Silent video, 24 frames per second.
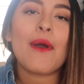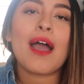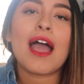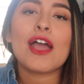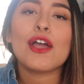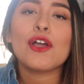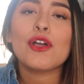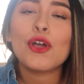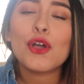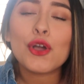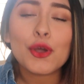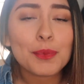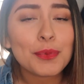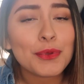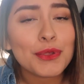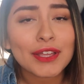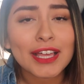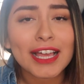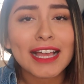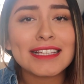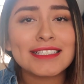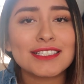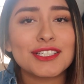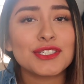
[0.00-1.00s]
I hope you
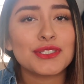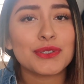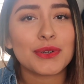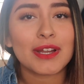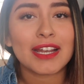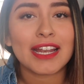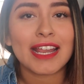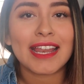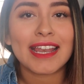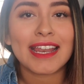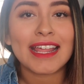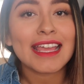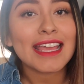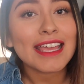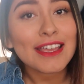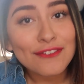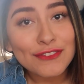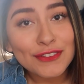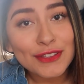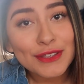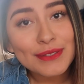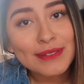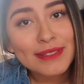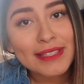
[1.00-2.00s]
guys enjoyed it.
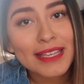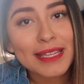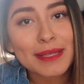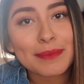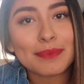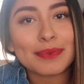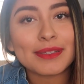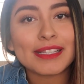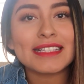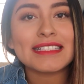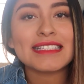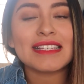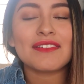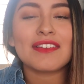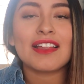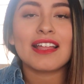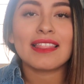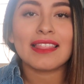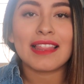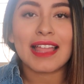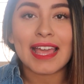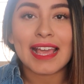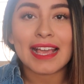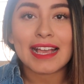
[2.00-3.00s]
If you did, please give it
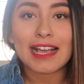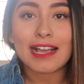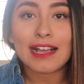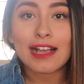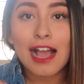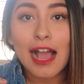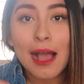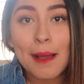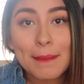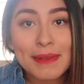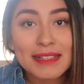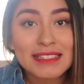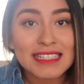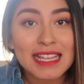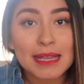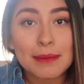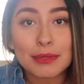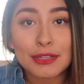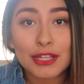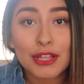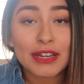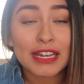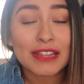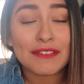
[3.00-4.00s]
a like, comment
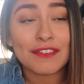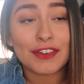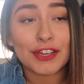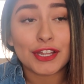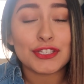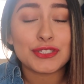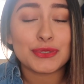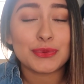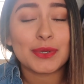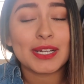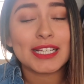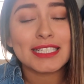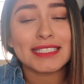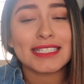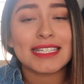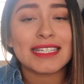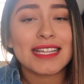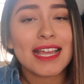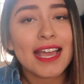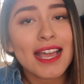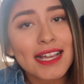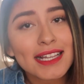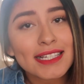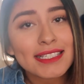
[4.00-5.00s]
down below any videos you want to see
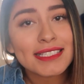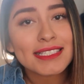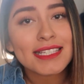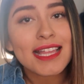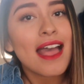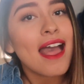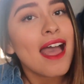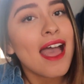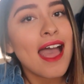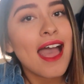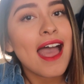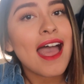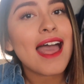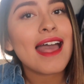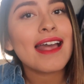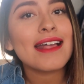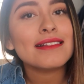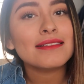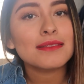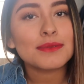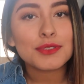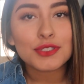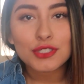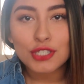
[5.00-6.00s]
next,
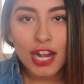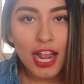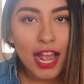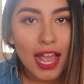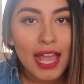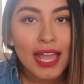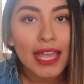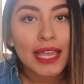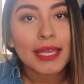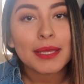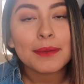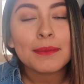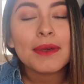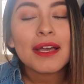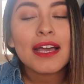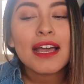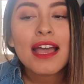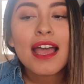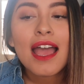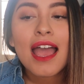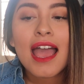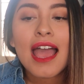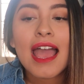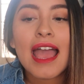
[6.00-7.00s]
and subscribe.
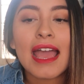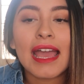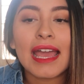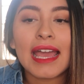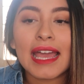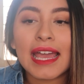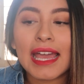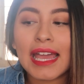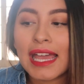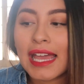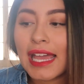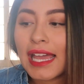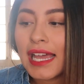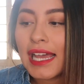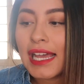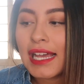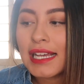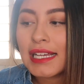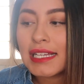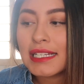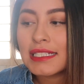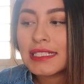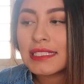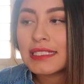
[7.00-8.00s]

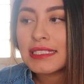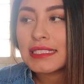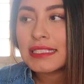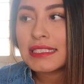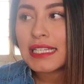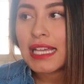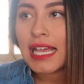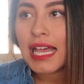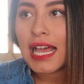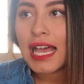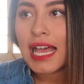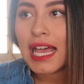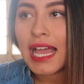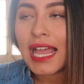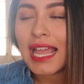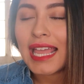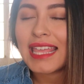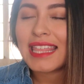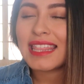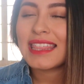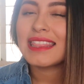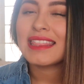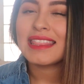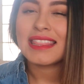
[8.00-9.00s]
And
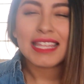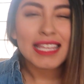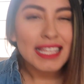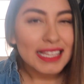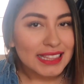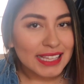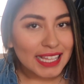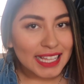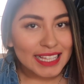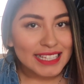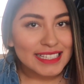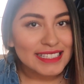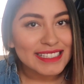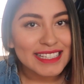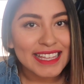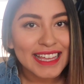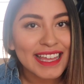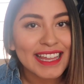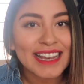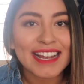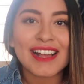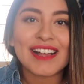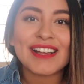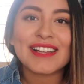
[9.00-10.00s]
I think that's
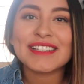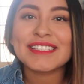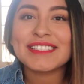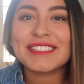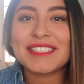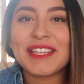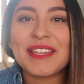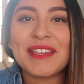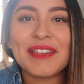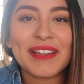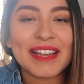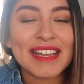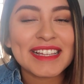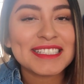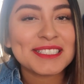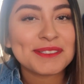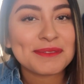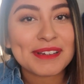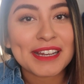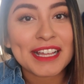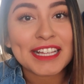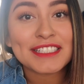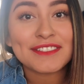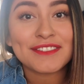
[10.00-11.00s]
it. I'll see you guys
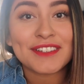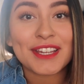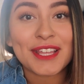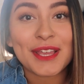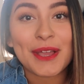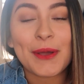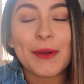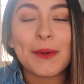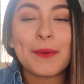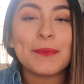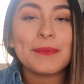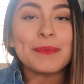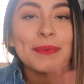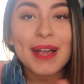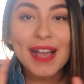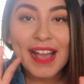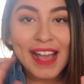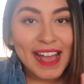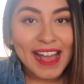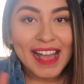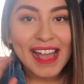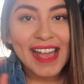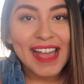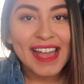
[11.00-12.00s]
in the next video.
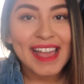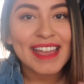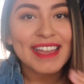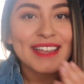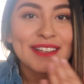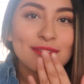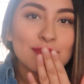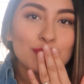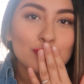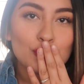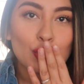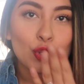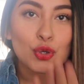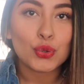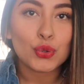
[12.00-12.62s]
Bye!